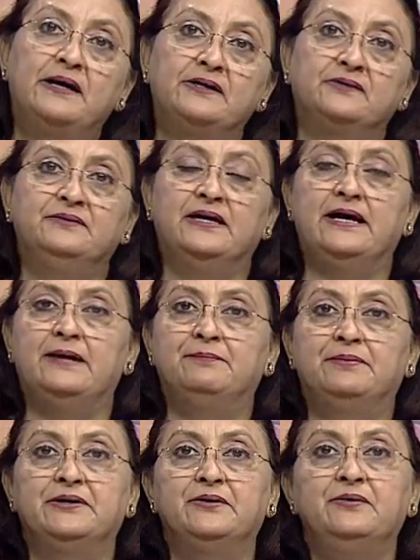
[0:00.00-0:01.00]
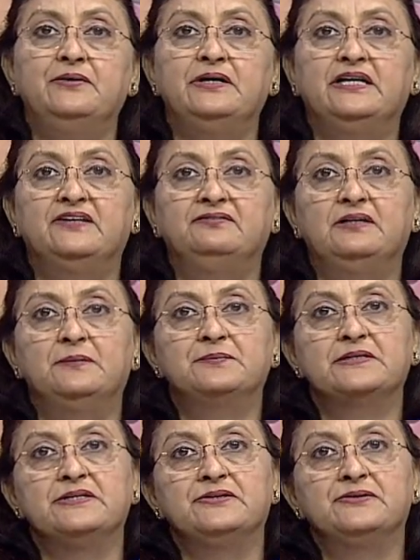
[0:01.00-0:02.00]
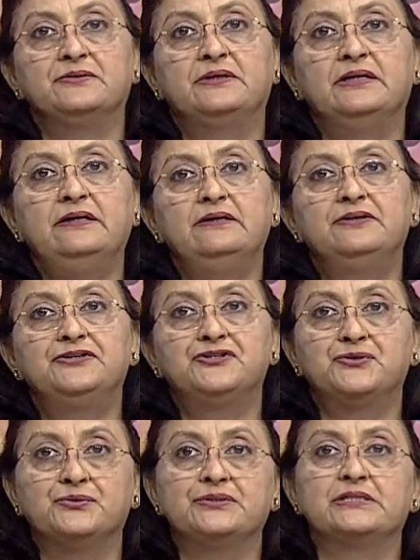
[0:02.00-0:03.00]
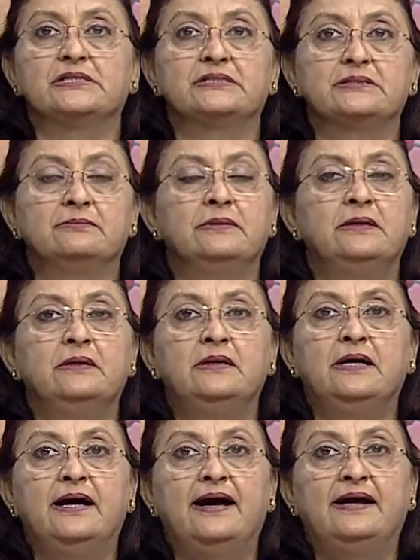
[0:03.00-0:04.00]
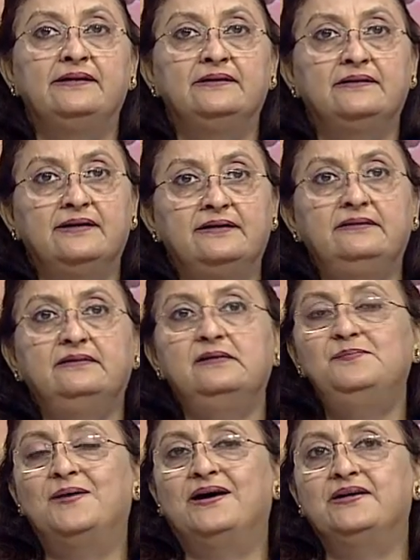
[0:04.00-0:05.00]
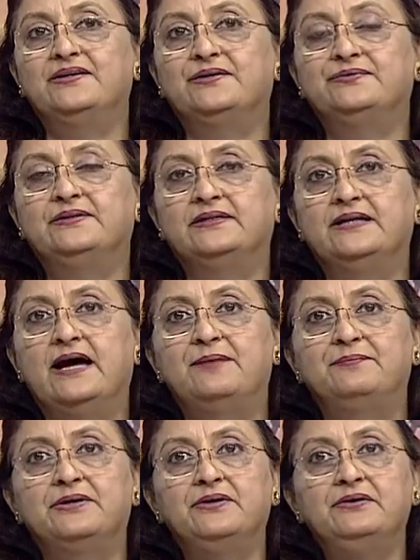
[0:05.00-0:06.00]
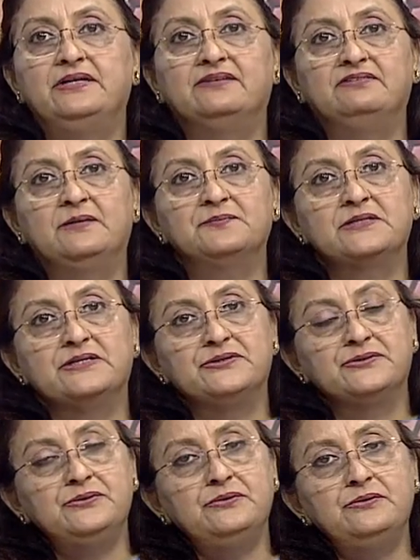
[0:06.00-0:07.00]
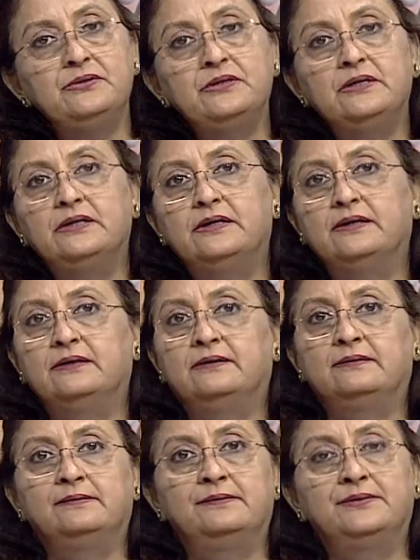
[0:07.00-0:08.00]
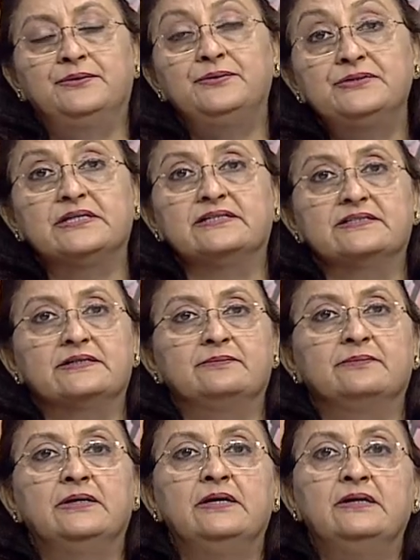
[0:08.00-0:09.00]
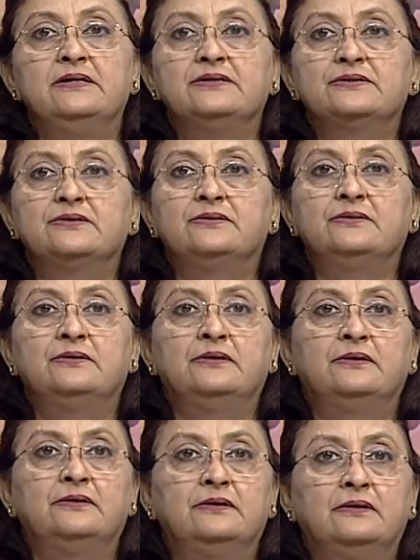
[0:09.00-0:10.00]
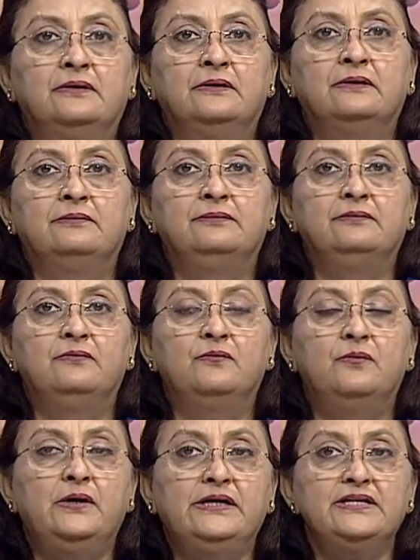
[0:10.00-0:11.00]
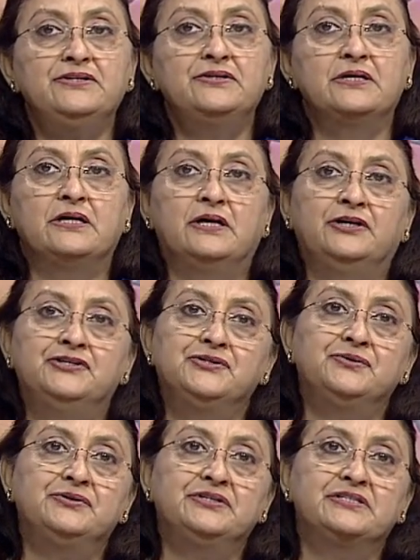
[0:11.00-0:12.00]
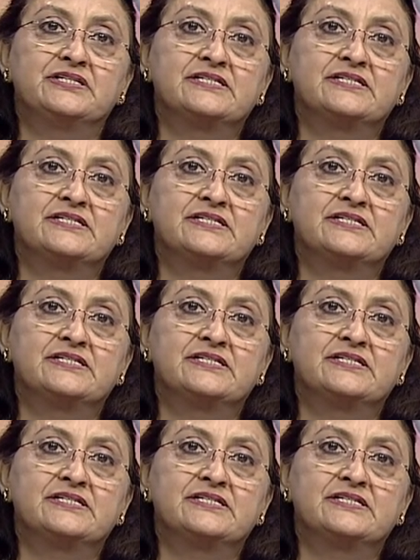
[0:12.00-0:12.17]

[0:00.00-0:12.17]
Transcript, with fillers: part of the embryo develops into the shoot system and the radicle part of the embryo develops into uh, root system. So, uh, what is shoot